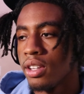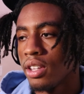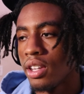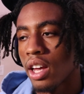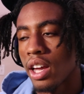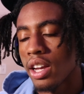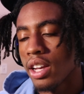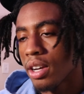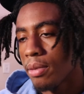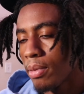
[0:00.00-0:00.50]

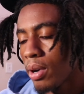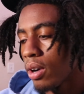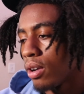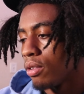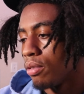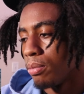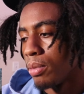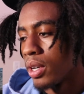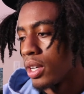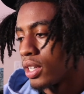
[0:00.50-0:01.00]
Like, come
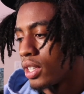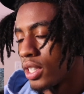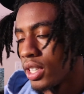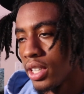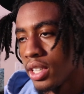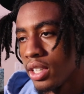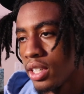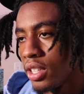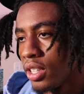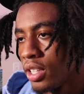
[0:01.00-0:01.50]
on, bro.
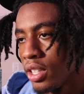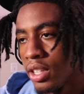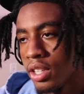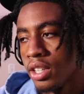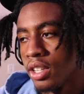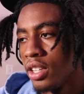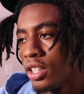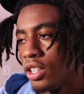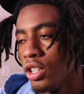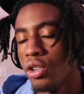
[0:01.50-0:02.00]

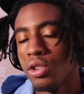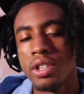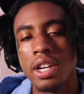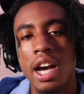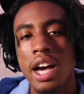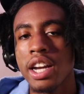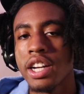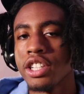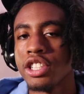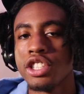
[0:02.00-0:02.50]
You're
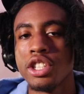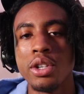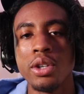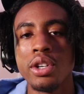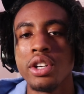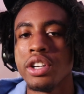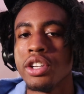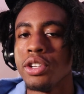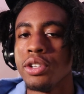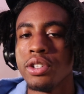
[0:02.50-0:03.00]
not a
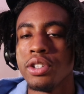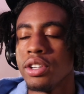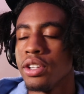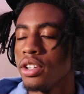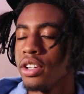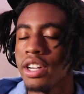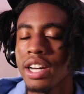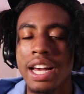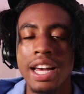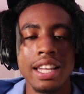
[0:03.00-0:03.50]
shooter.
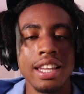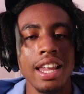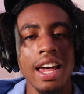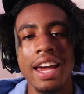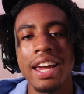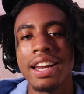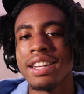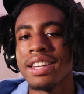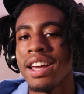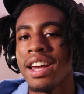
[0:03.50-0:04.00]
You're not
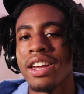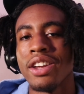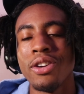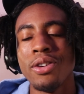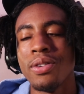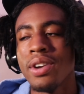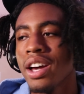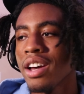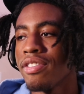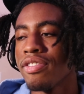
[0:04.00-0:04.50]
like that.
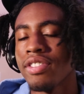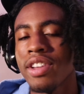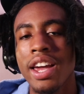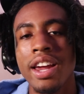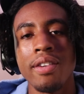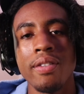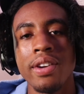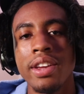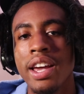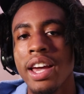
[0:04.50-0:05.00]
You're not
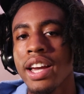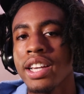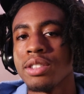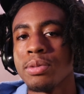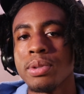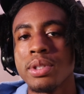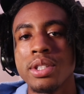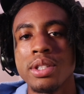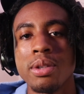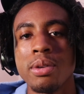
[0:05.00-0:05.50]
Flight Reacts
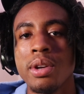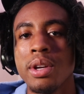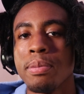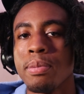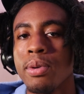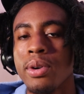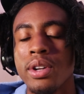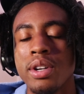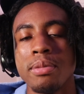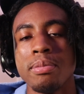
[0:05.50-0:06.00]
with the three
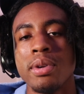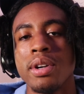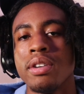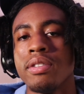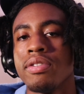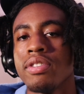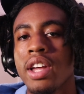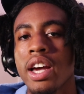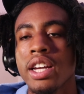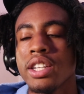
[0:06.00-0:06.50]
pointer, bro.
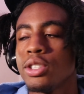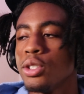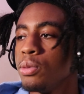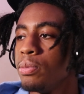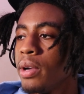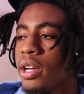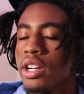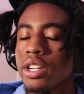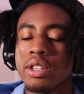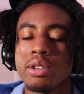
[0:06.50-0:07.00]
Flight shoot
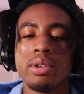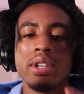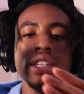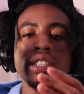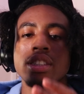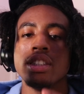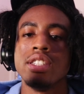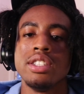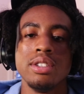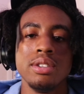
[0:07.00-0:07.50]
better
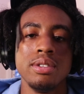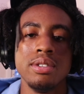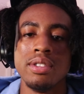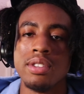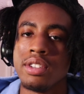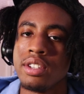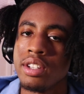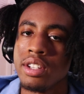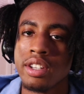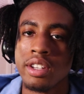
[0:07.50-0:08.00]
threes than you.
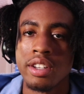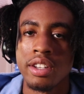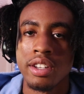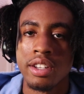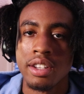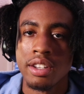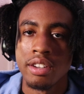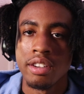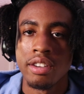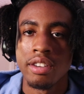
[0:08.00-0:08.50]

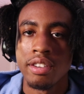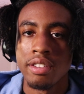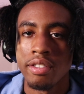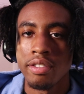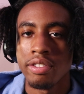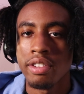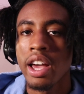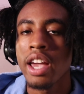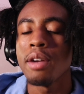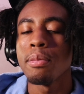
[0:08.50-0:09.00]

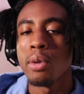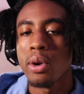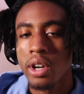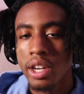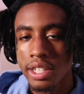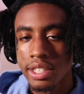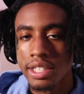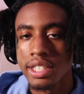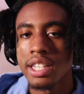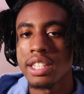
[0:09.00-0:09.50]
Flight more
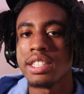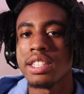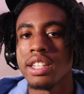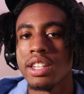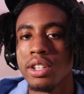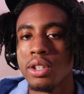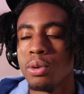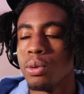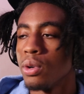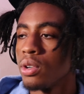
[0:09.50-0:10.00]
consistent
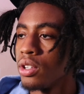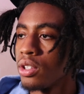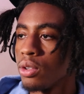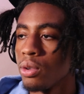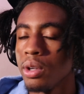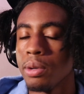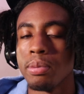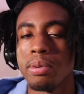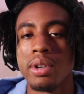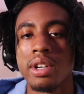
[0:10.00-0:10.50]
than you on the
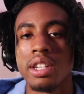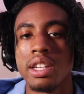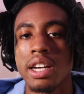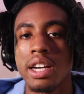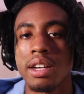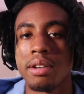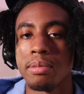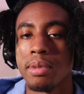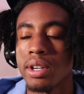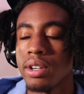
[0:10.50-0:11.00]
three point line,
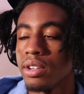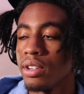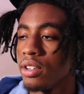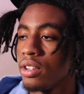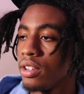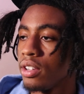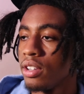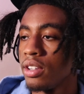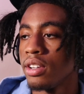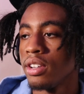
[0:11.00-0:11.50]

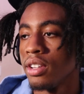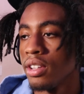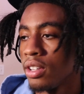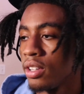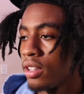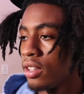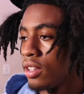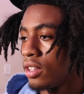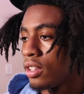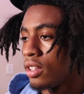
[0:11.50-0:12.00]

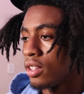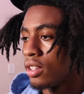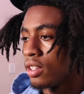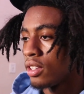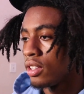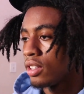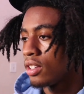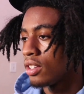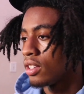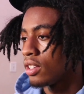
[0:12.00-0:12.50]

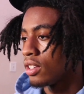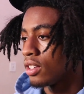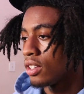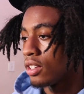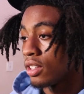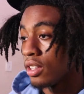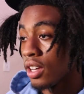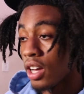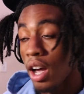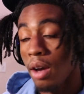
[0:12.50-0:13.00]
bro. Come on,
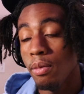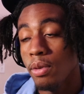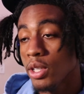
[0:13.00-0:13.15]
man. I'm